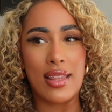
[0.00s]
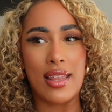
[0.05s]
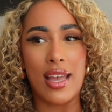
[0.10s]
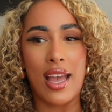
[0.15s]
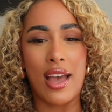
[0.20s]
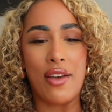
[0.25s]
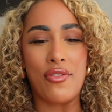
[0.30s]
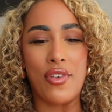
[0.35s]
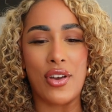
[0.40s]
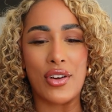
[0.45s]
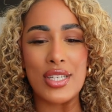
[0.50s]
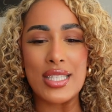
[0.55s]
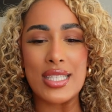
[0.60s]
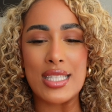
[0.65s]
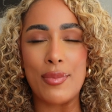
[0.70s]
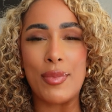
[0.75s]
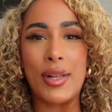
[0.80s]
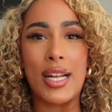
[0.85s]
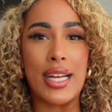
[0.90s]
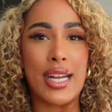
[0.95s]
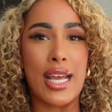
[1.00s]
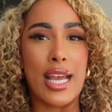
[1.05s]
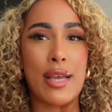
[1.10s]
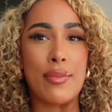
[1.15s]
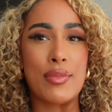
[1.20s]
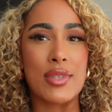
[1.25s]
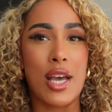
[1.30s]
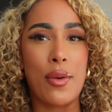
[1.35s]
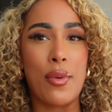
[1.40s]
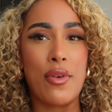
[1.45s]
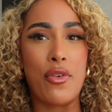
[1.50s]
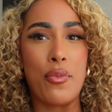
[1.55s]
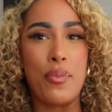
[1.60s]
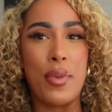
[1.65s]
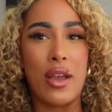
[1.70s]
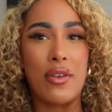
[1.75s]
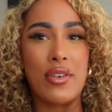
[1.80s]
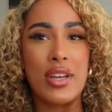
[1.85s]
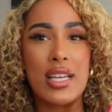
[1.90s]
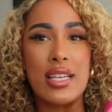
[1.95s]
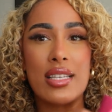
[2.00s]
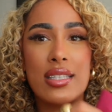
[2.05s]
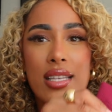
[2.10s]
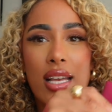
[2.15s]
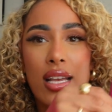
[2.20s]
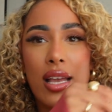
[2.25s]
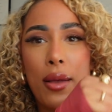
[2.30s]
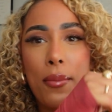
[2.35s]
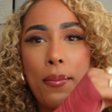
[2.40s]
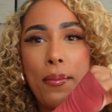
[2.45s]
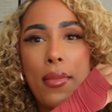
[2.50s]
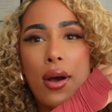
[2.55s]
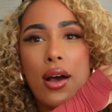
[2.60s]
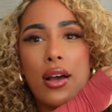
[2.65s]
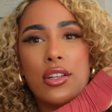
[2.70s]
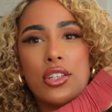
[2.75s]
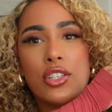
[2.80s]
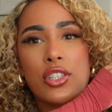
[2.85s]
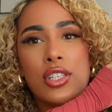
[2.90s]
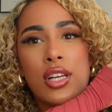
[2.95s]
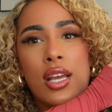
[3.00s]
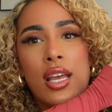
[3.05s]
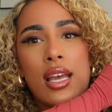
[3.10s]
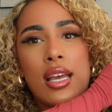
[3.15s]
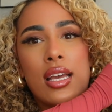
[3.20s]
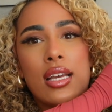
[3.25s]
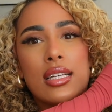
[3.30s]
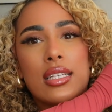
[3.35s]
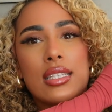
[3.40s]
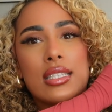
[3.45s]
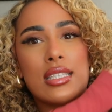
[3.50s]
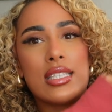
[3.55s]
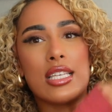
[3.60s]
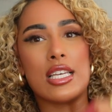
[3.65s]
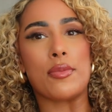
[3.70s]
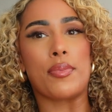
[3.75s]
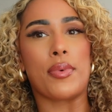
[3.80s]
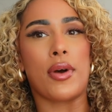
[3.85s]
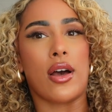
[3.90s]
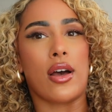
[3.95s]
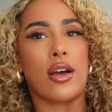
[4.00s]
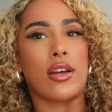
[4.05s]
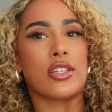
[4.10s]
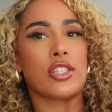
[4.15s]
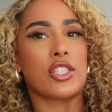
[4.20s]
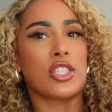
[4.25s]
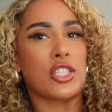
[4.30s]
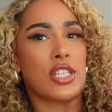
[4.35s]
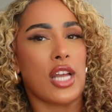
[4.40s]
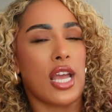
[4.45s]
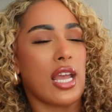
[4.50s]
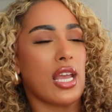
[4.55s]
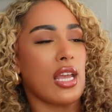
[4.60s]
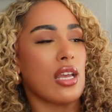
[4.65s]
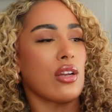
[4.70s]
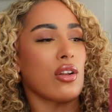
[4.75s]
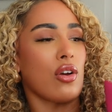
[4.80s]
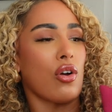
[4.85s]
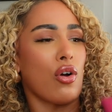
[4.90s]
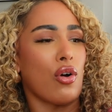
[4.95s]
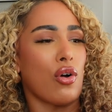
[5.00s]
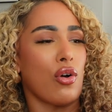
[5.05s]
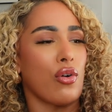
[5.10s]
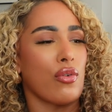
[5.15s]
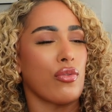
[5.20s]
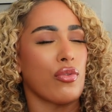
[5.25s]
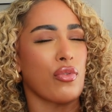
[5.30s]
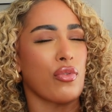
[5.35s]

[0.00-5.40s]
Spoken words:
They have very similar names, however berry is like a much deeper shade of